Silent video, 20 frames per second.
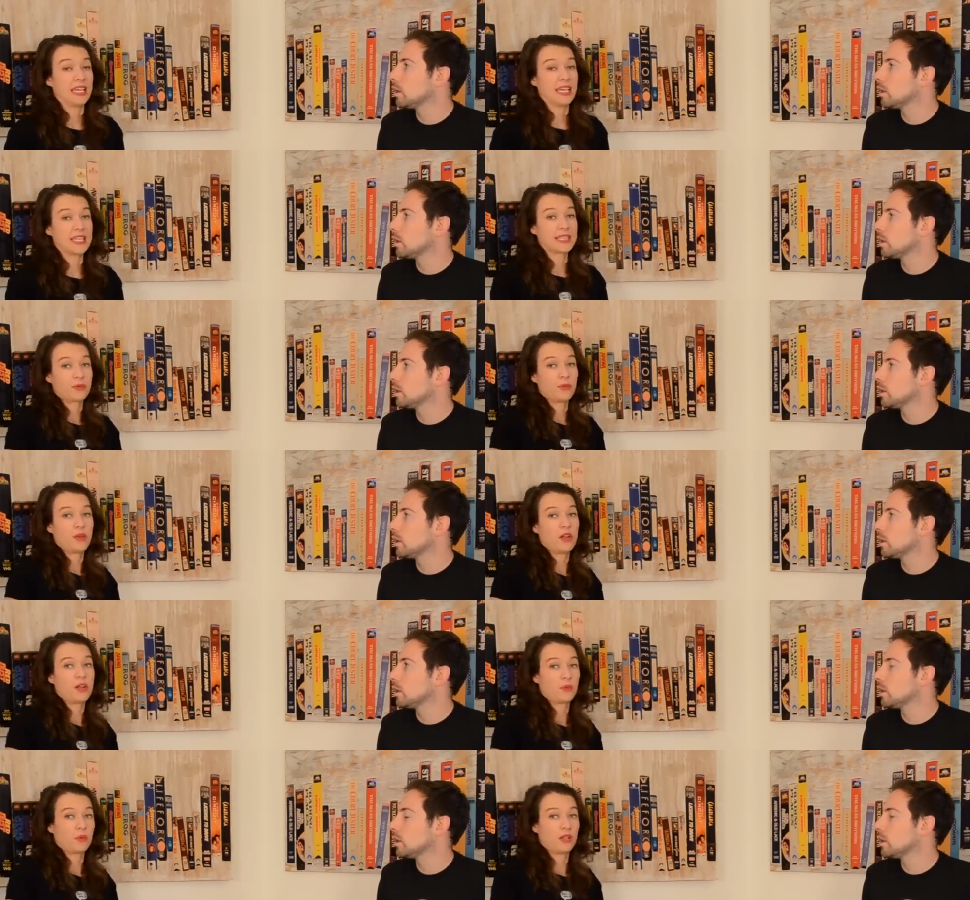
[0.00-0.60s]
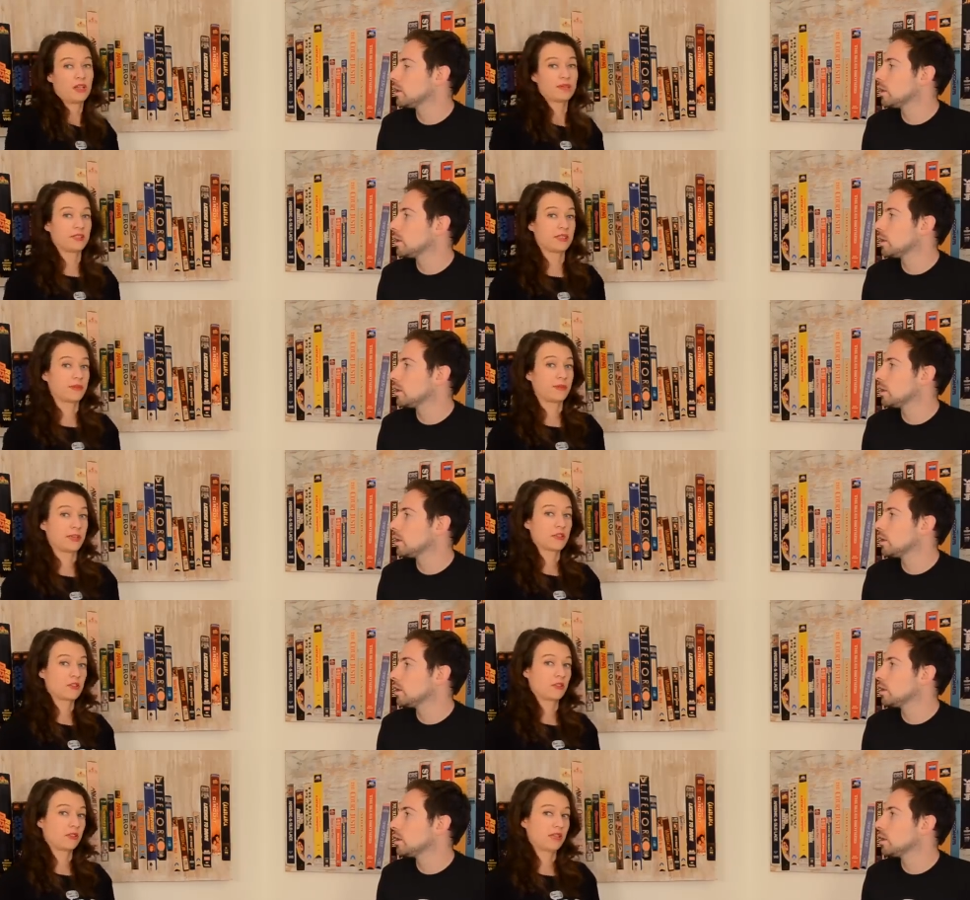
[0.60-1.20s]
Speaker 1: "Guess what? We have a
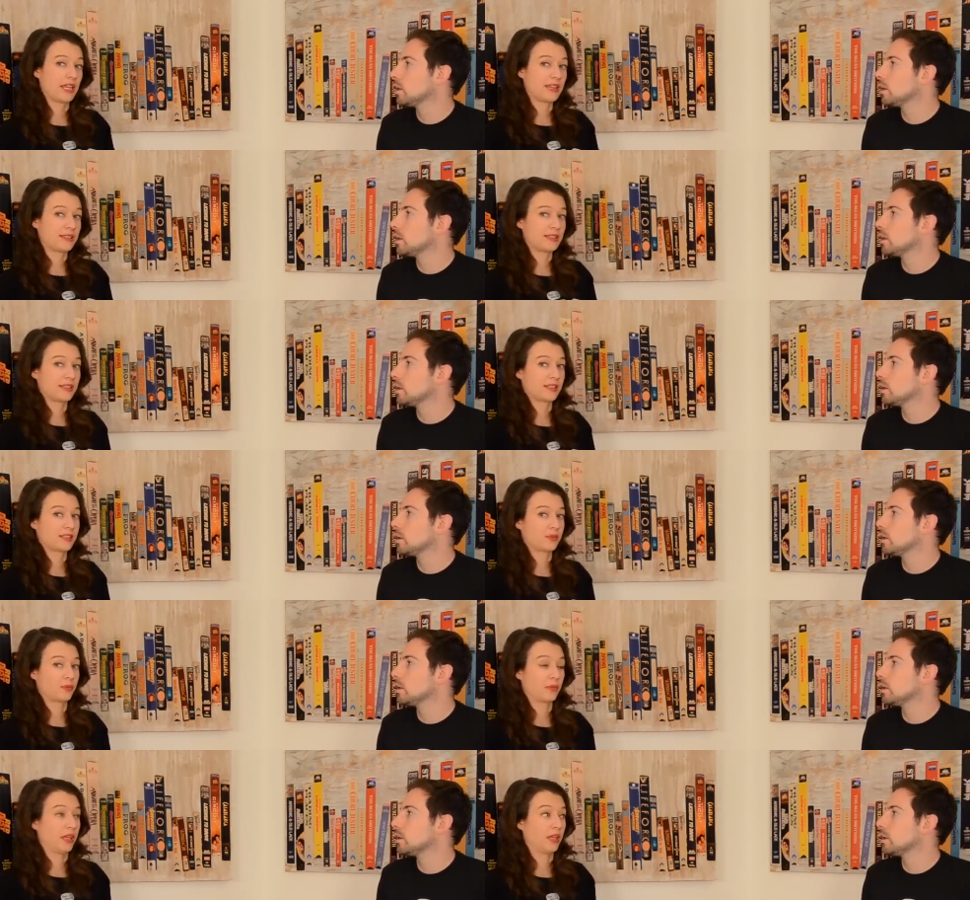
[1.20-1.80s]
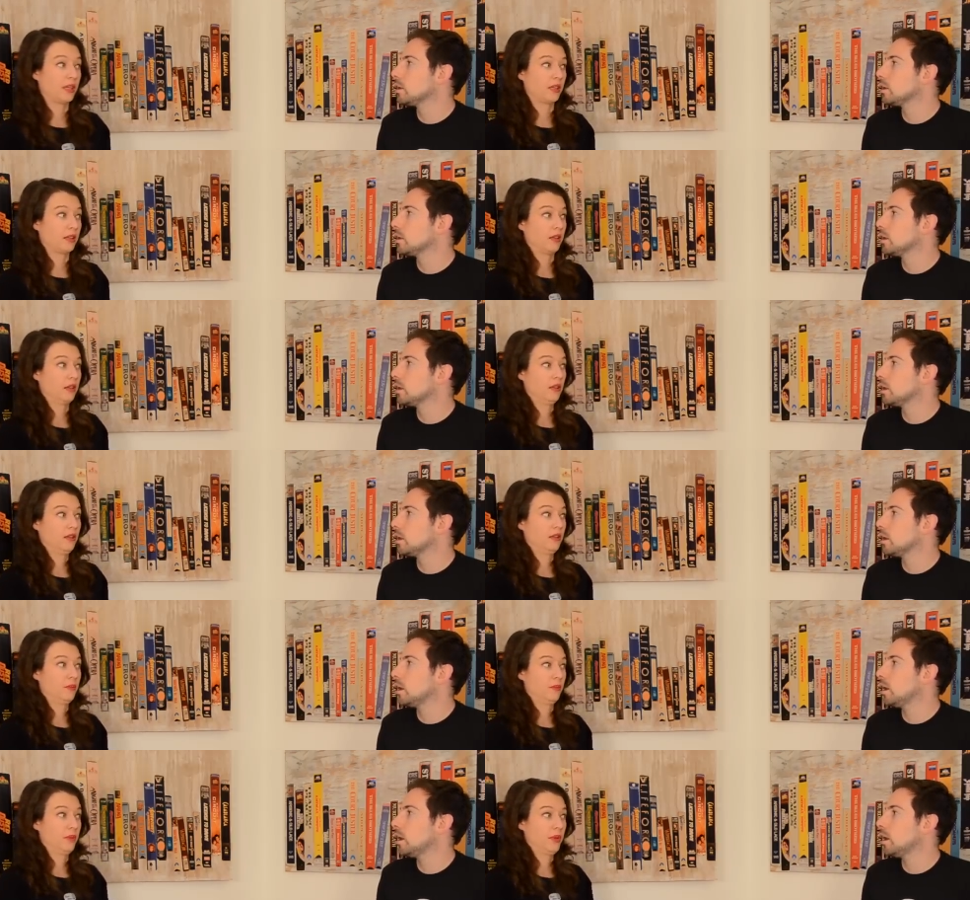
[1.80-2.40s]
special guest this week."
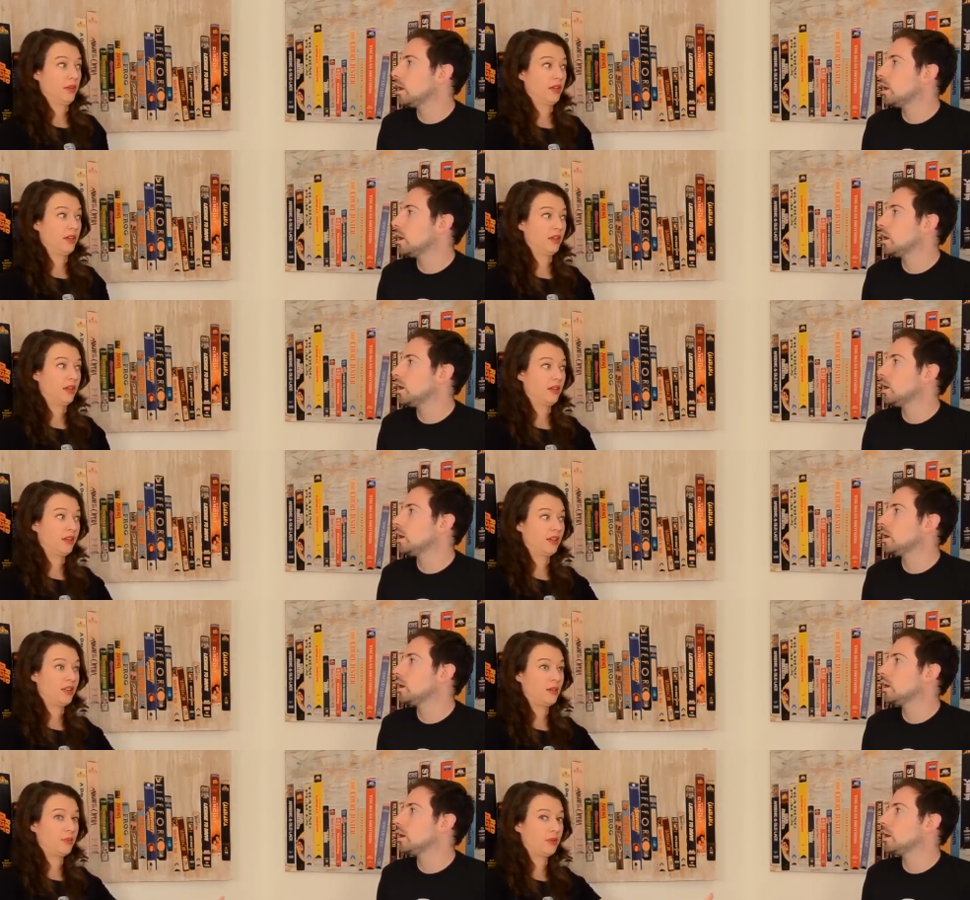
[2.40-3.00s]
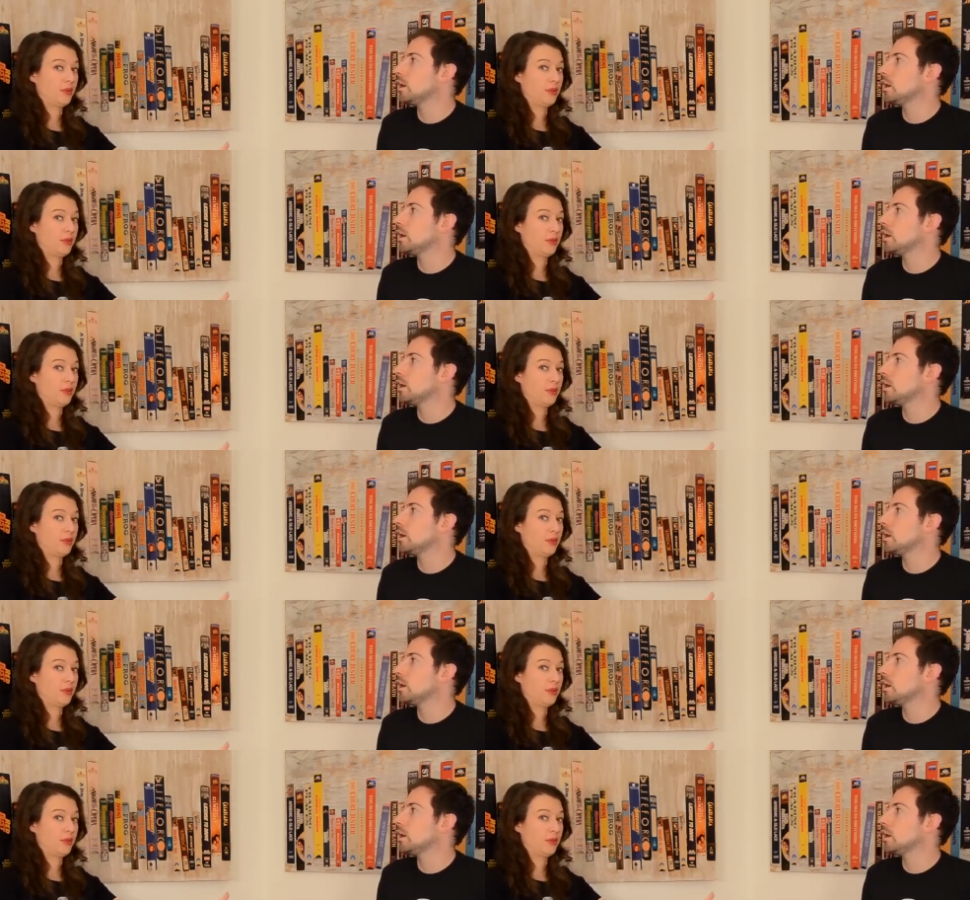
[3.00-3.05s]
Betty